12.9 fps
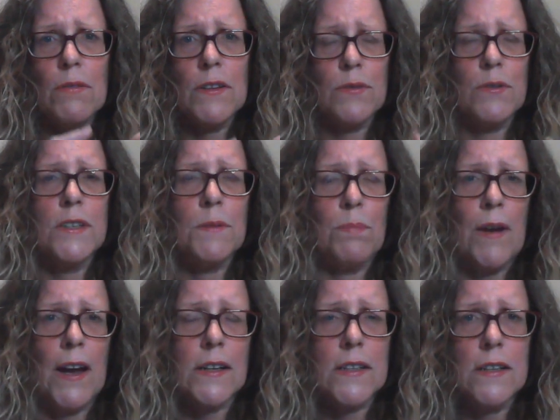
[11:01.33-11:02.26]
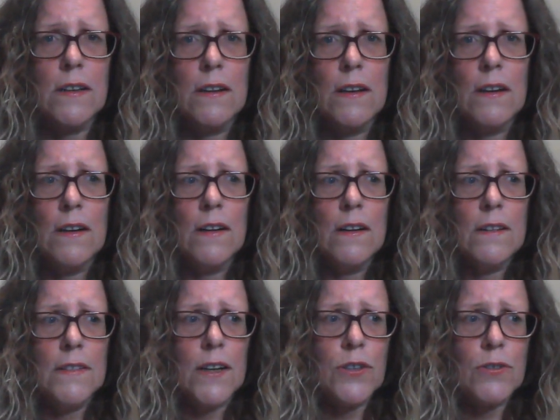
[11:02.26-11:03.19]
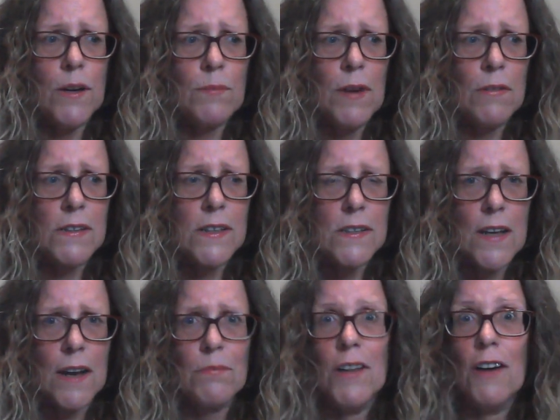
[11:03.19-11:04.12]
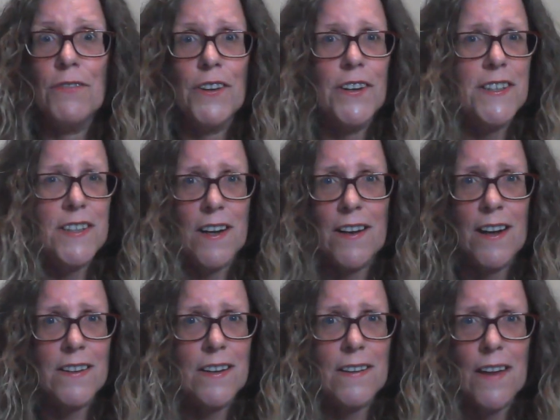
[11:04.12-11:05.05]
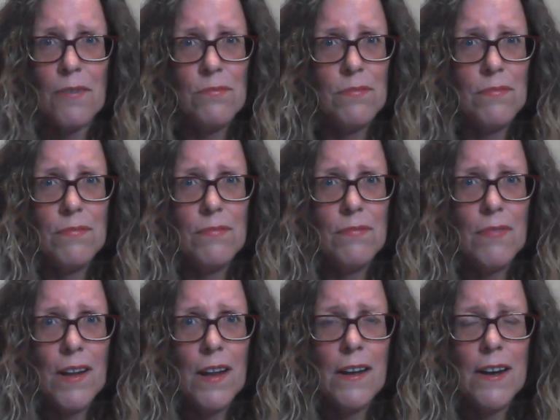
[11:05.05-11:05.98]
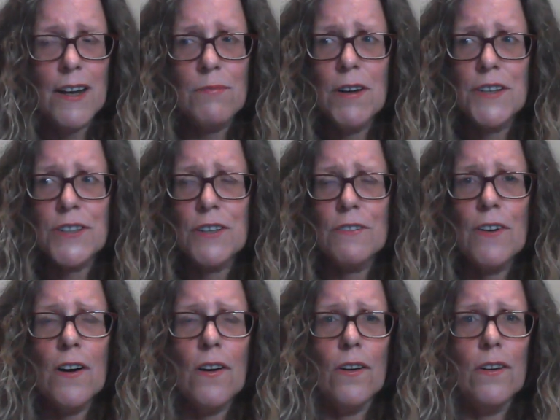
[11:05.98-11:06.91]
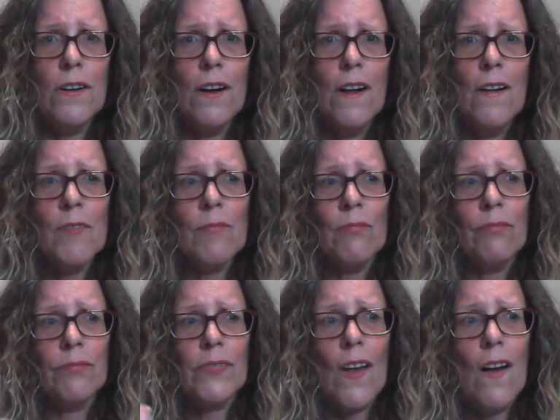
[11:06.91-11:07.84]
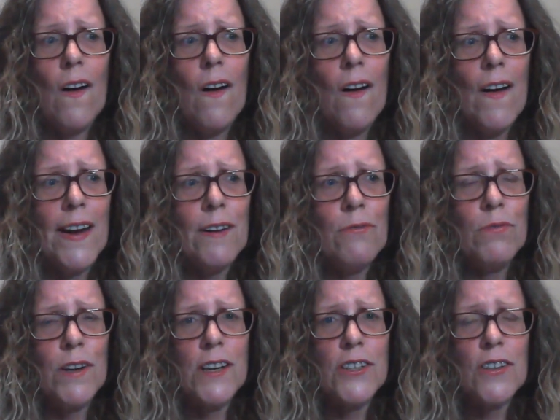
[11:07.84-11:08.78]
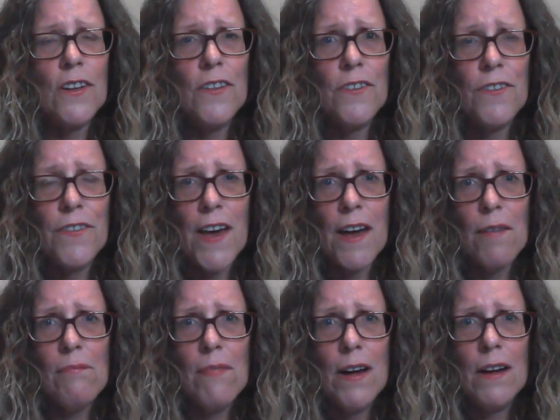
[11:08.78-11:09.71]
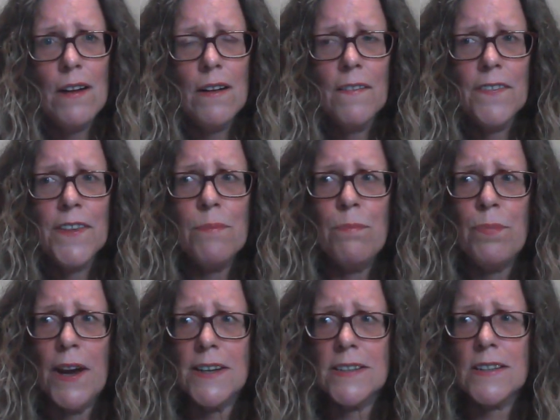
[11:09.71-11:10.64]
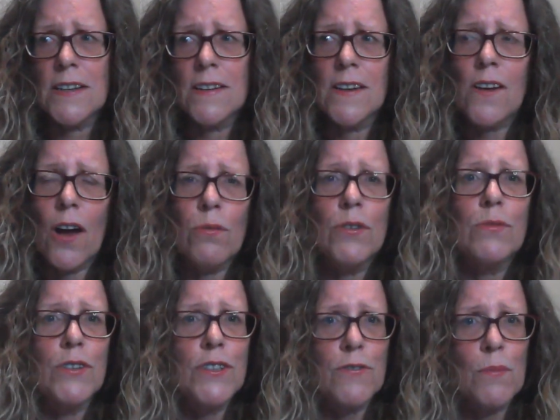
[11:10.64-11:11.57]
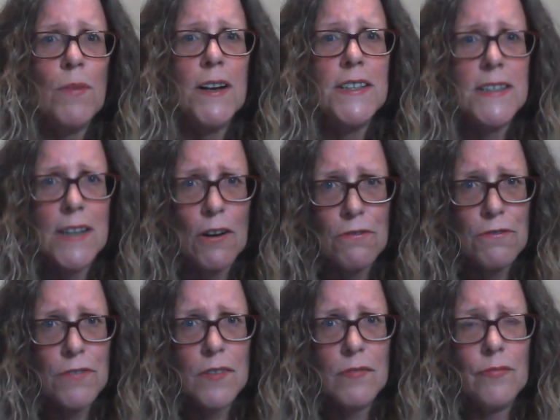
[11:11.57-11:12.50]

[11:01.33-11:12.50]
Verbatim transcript: with respect, they treat me with the same love that I send out to them. And most of all, I wish them the best that I would wish for myself.